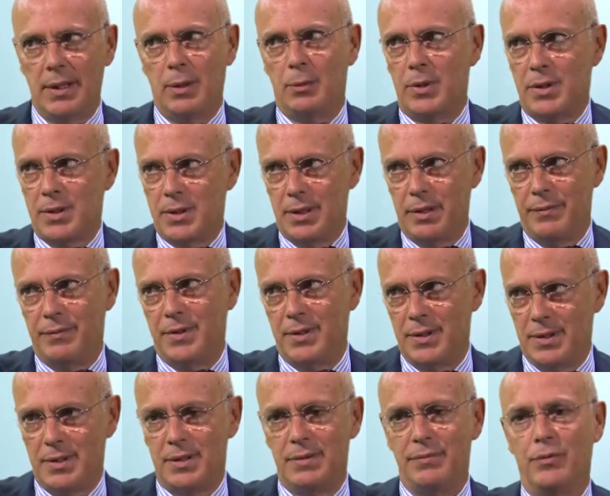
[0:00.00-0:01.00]
in our
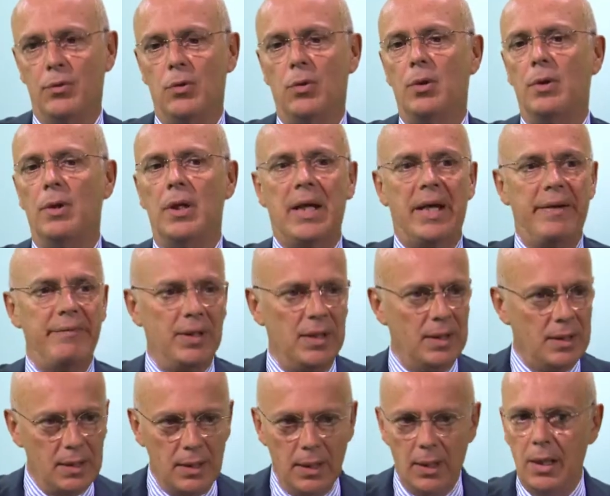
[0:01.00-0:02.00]
services, for
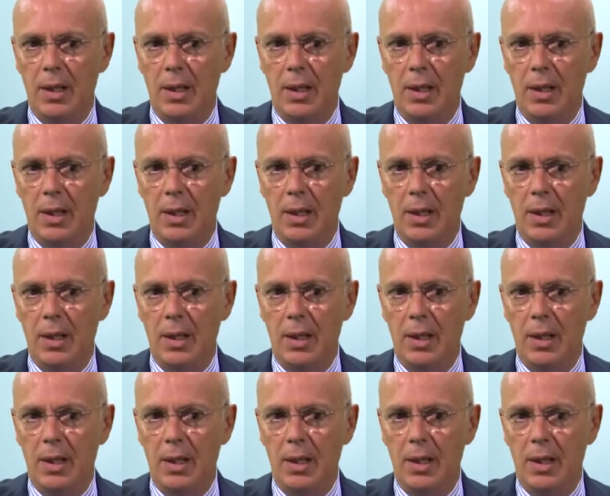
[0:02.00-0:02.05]
having